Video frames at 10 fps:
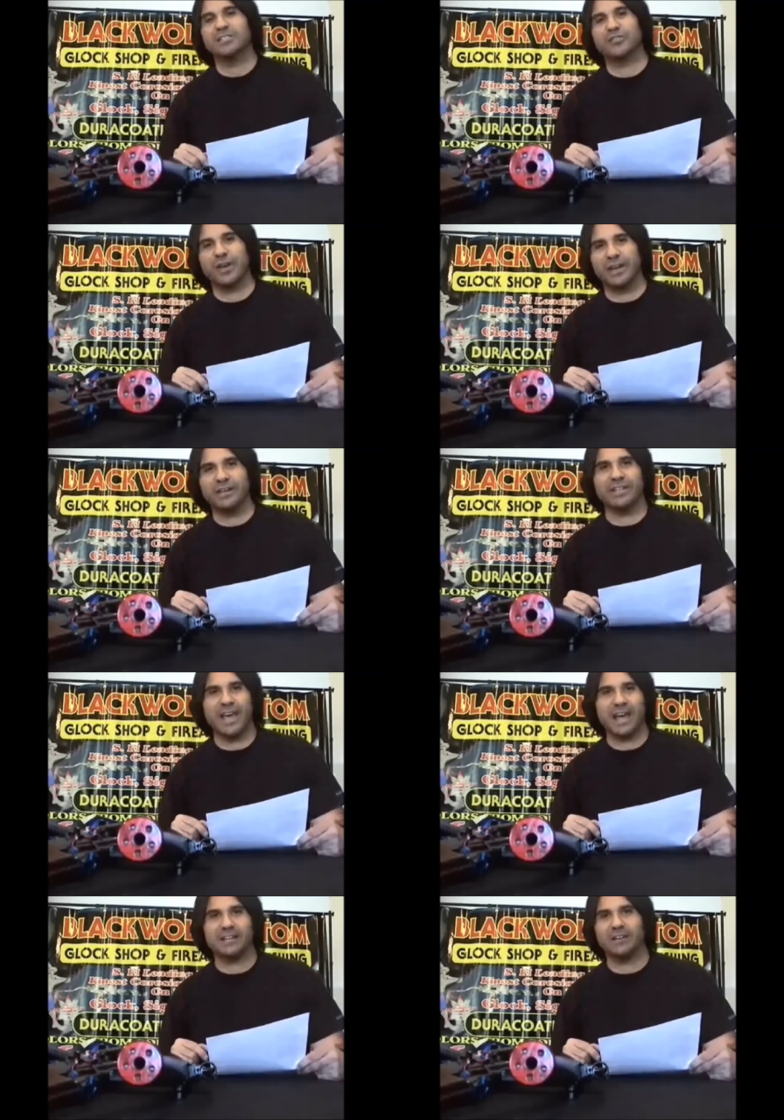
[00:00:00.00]
trained
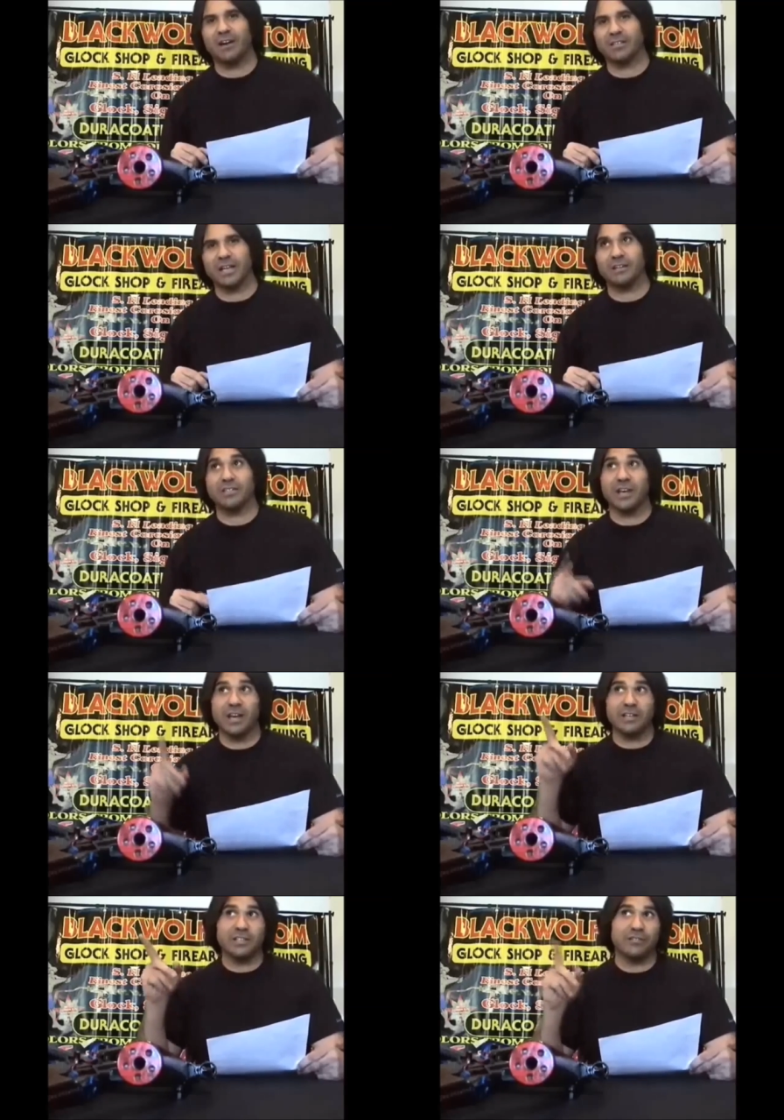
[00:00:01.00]
attack dogs
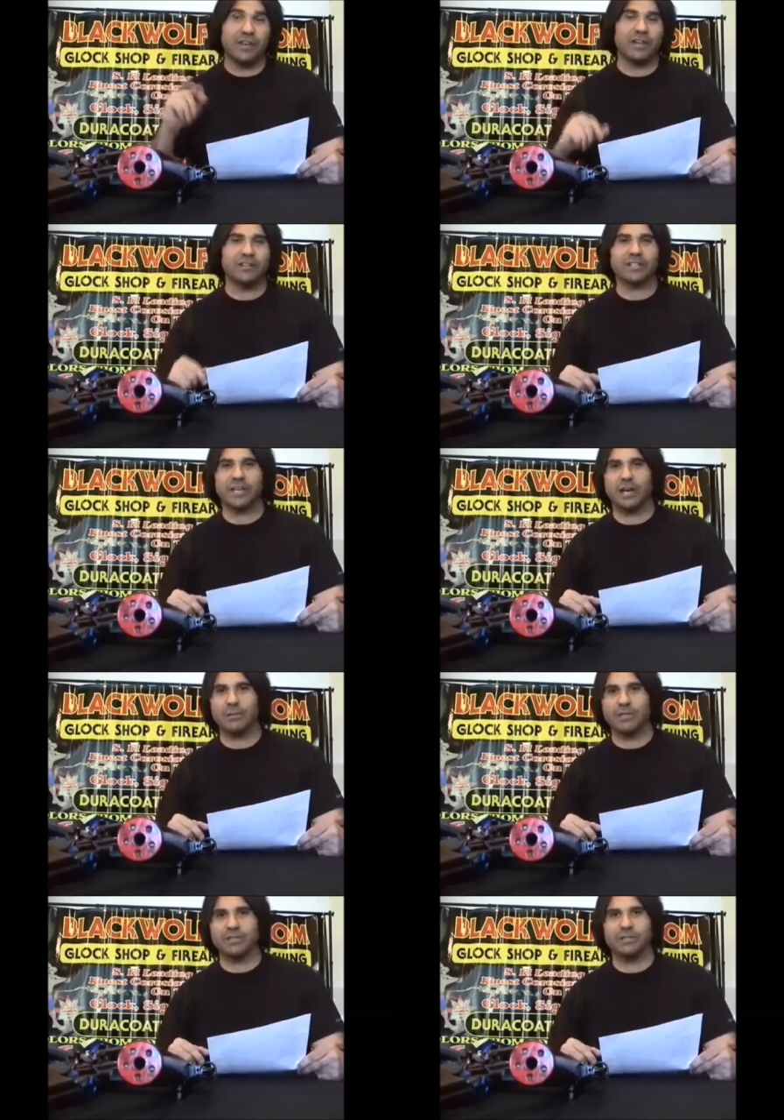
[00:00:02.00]
outside and surveillance
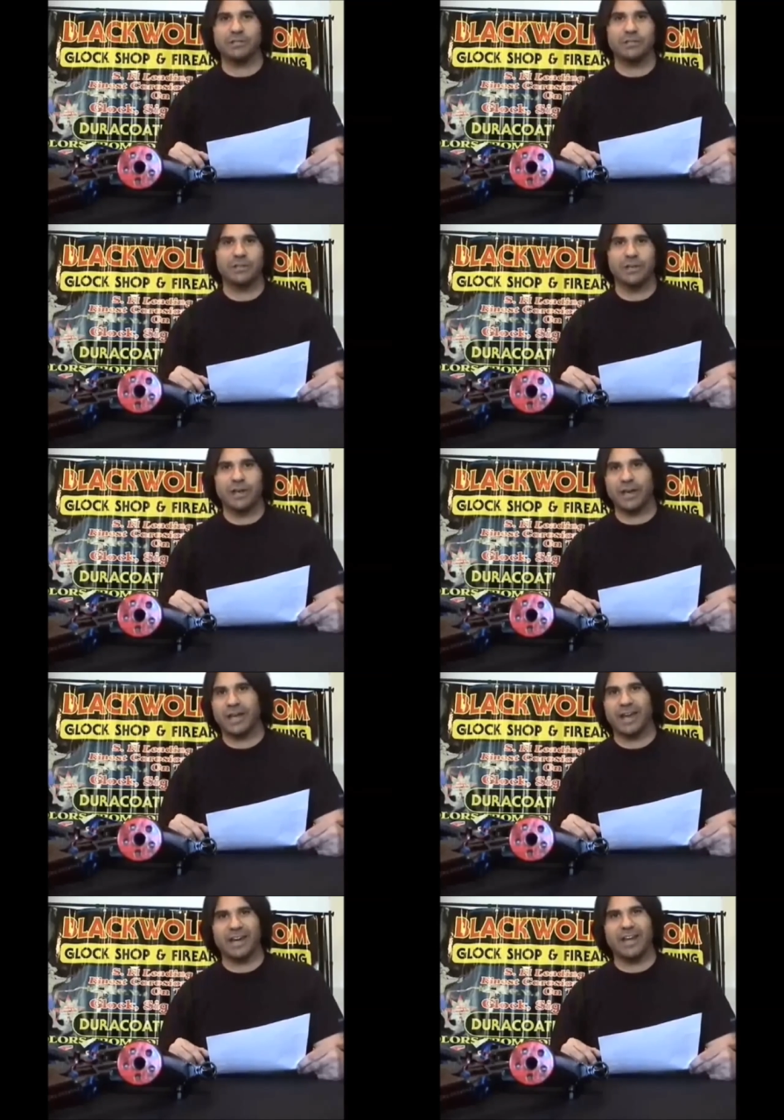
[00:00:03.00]
cameras. And
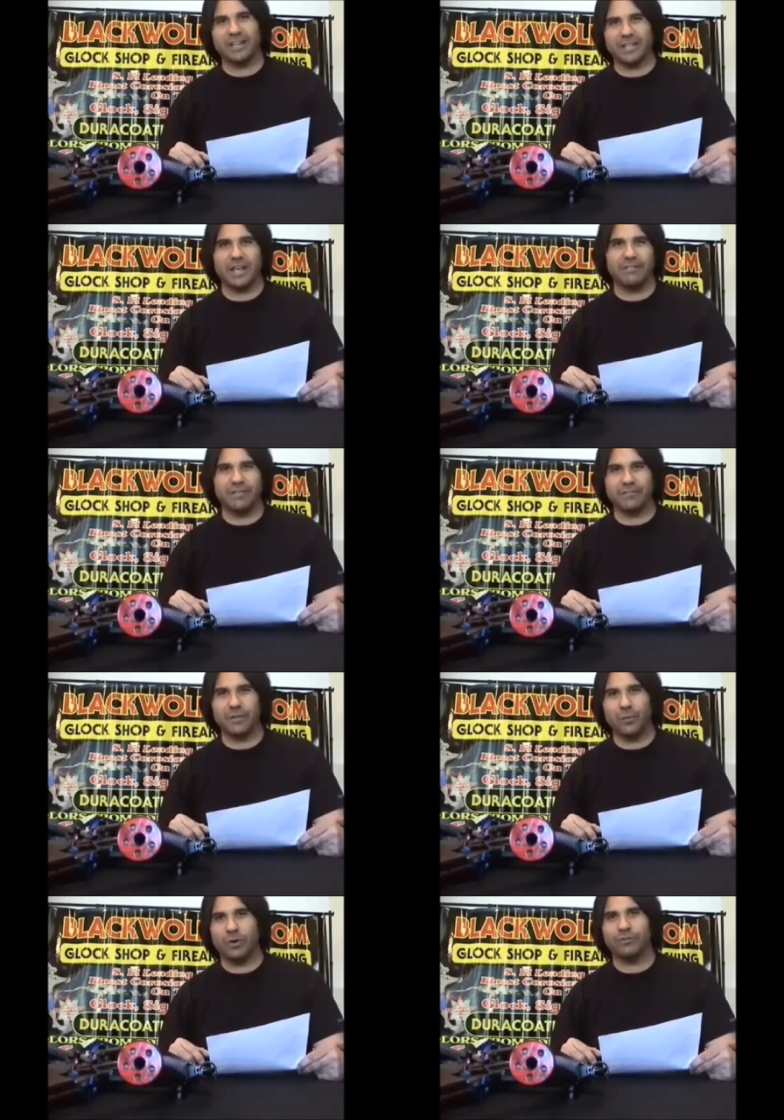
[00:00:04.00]
I got an
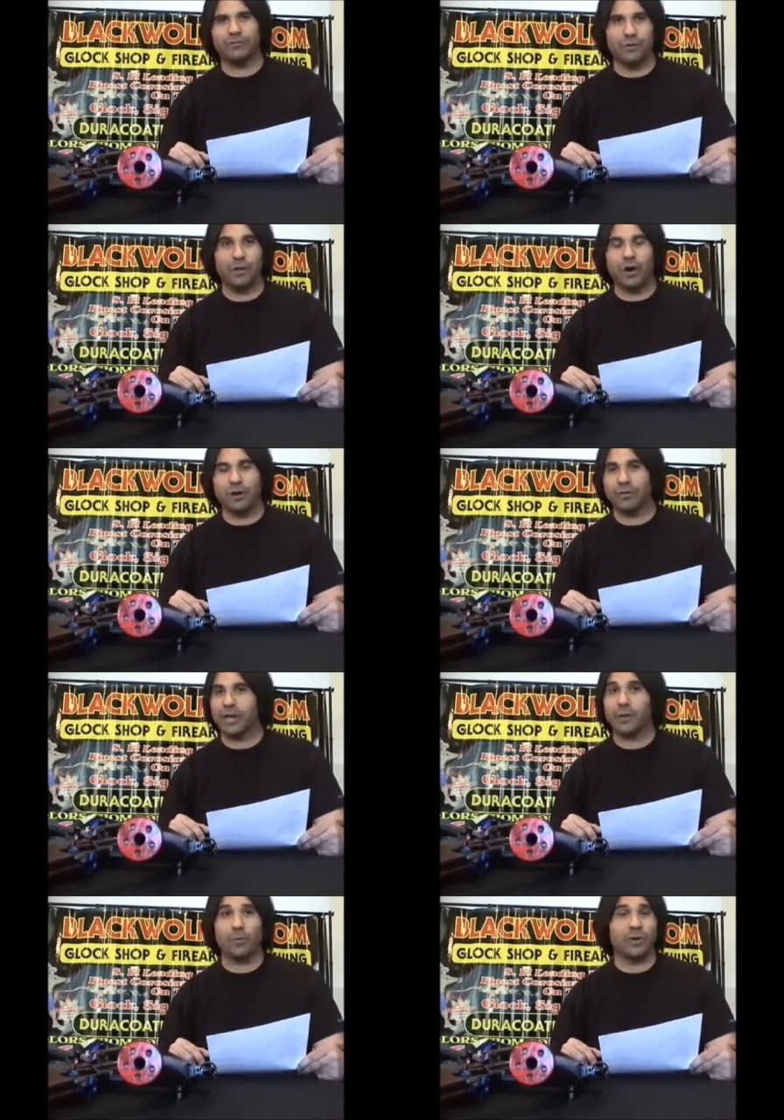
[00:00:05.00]
HK-51 full auto
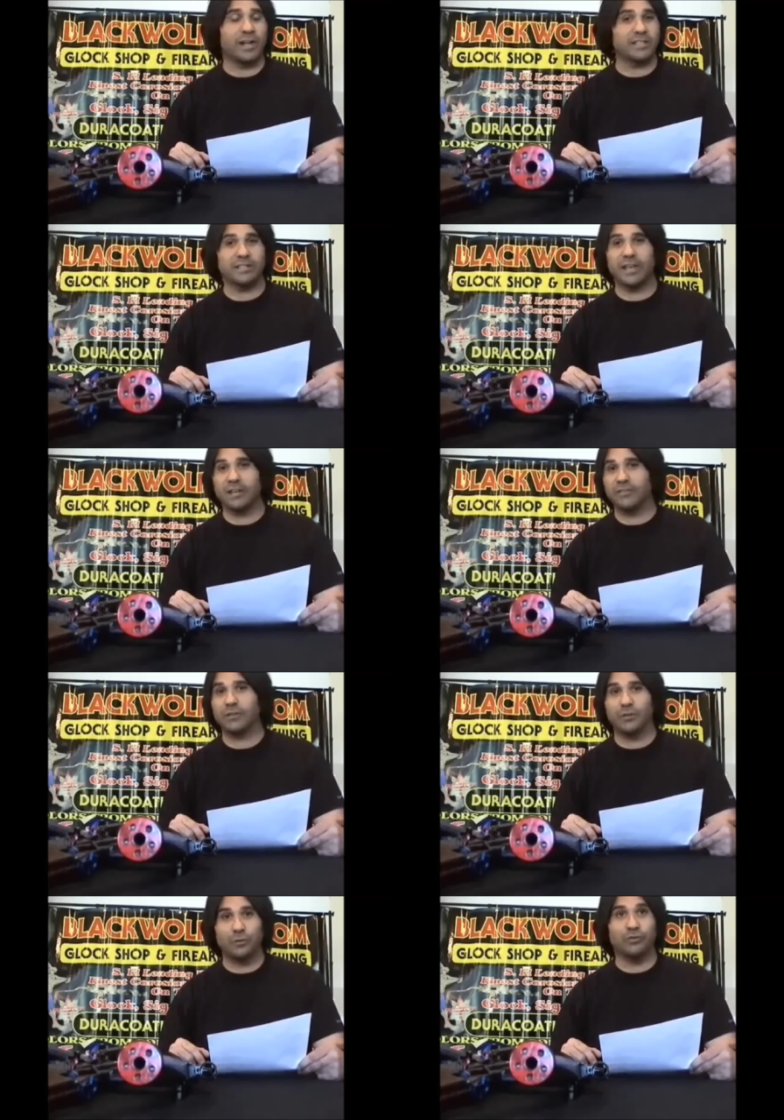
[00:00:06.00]
that I won't hesitate to
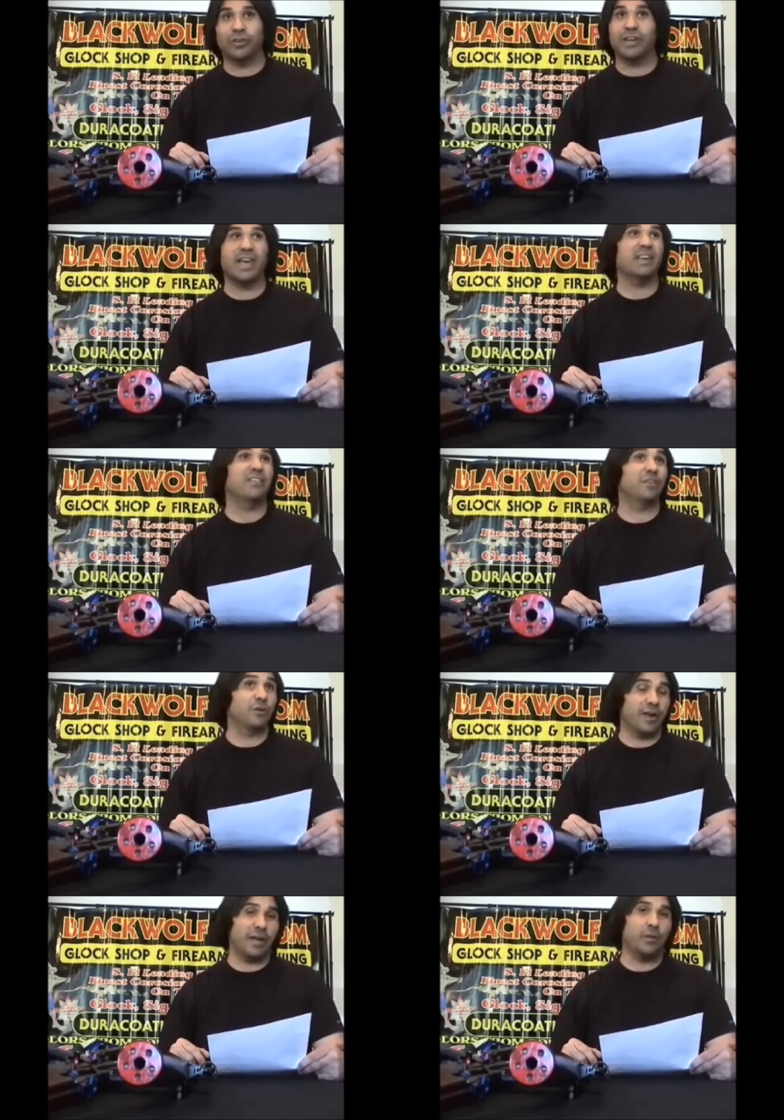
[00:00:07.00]
use on
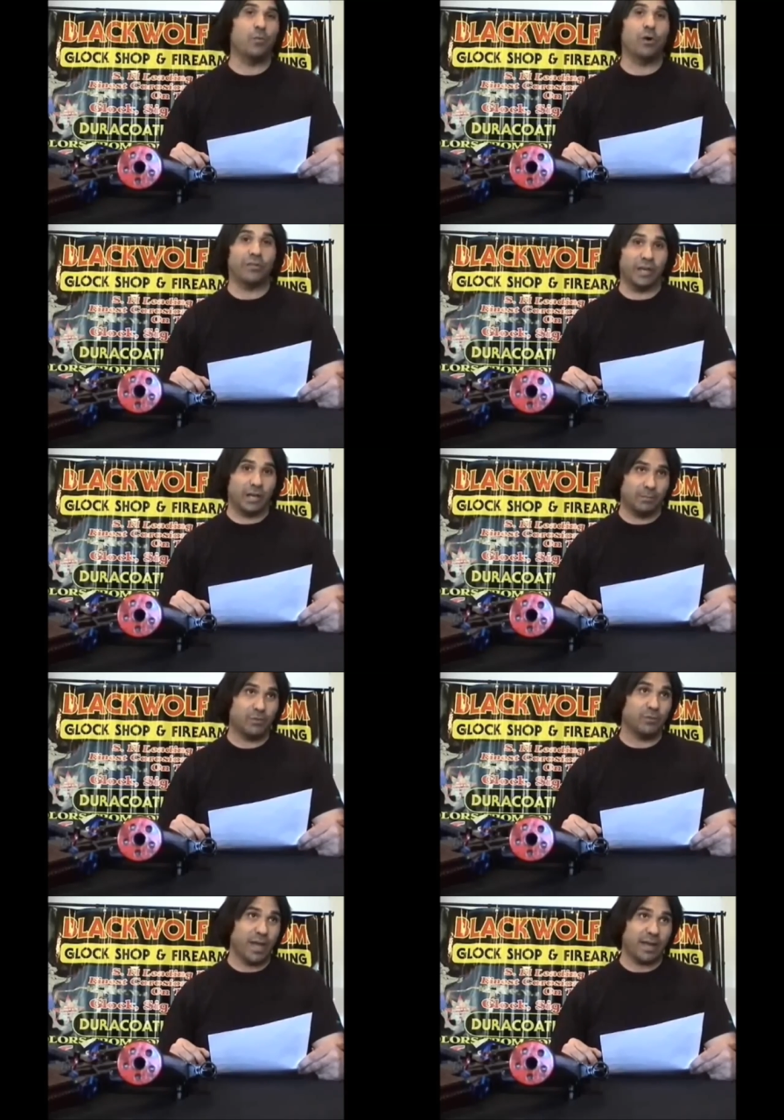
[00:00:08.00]
anything or anyone that
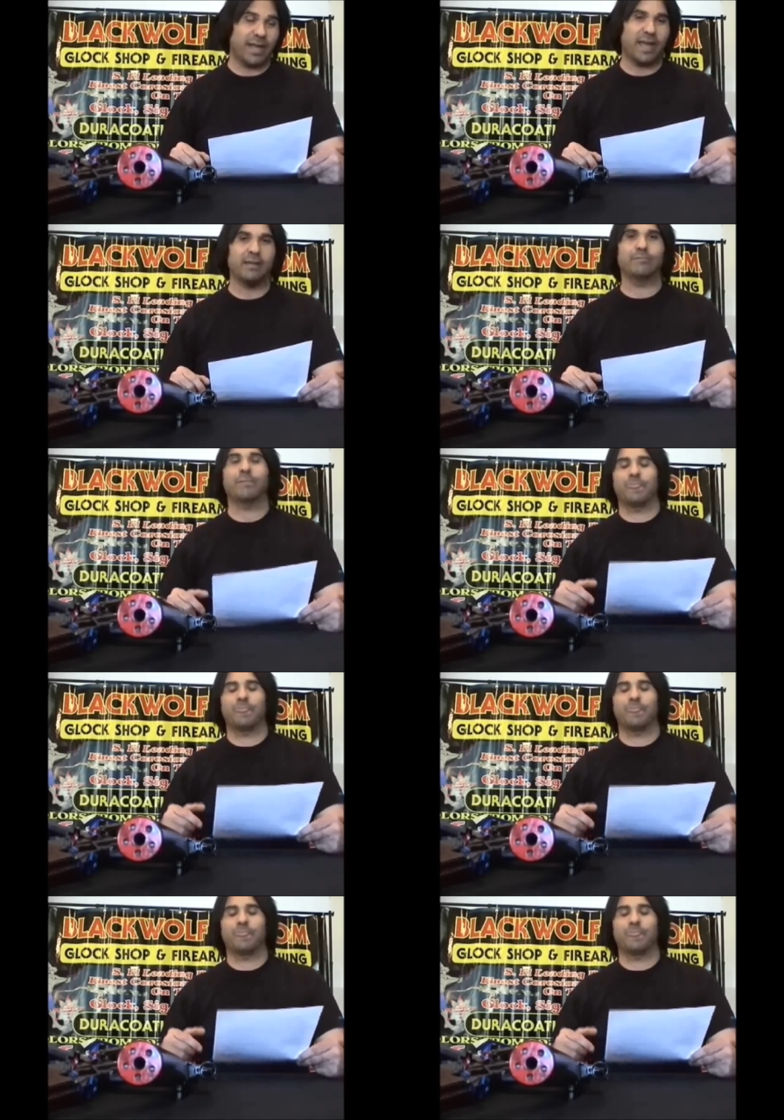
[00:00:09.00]
comes through that gate.